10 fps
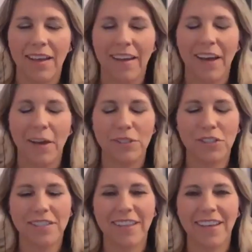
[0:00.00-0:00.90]
I was
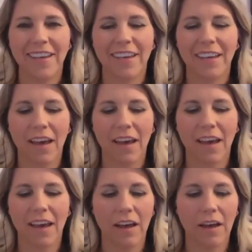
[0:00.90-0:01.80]
just thinking
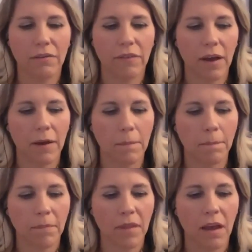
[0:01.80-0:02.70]
of
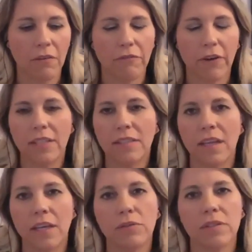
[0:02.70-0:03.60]
a phrase that I
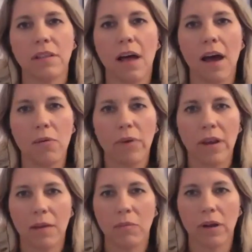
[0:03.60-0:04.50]
use a lot when
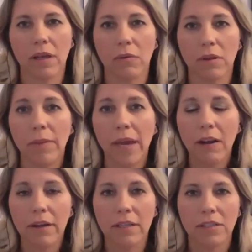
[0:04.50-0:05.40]
I'm working with
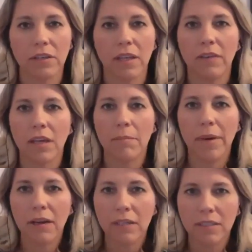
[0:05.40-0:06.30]
parents or giving a
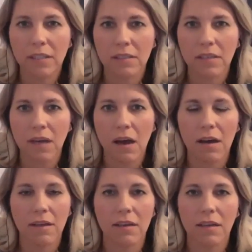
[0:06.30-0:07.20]
parenting
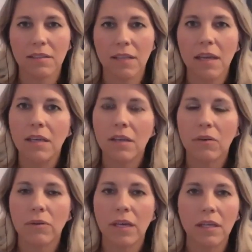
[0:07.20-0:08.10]
talk. And I'll say, you
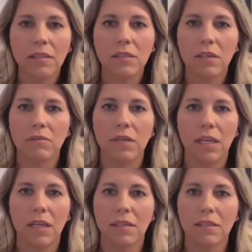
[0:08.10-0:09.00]
know, kids don't
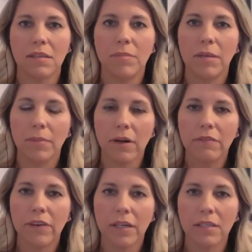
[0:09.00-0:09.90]
need us to be
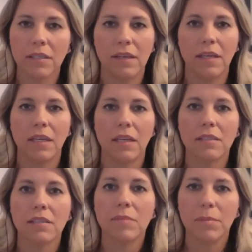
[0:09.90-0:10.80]
perfect. They need us
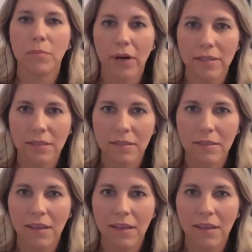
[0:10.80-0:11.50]
to be present.